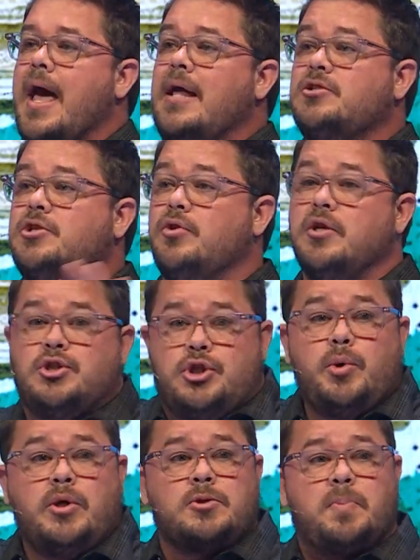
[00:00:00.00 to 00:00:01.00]
And so the
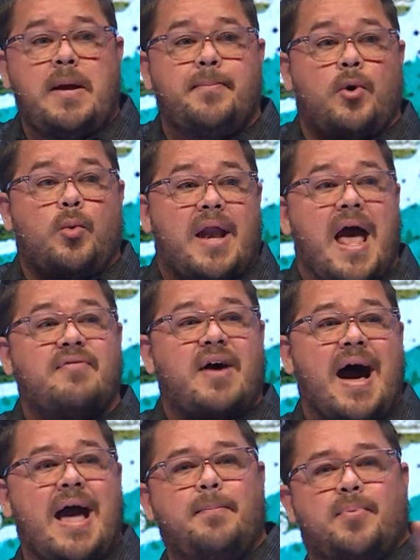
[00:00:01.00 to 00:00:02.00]
Jewish people would have a
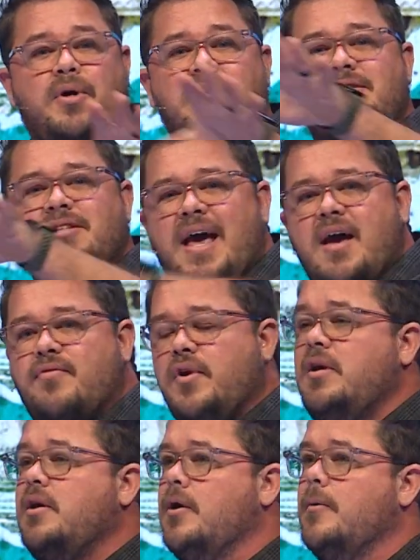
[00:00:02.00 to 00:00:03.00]
high priest
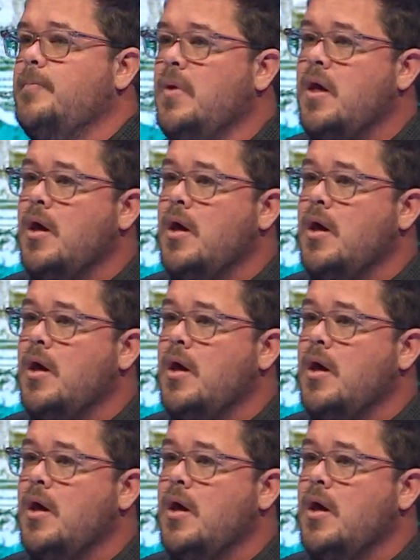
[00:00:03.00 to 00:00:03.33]
every year.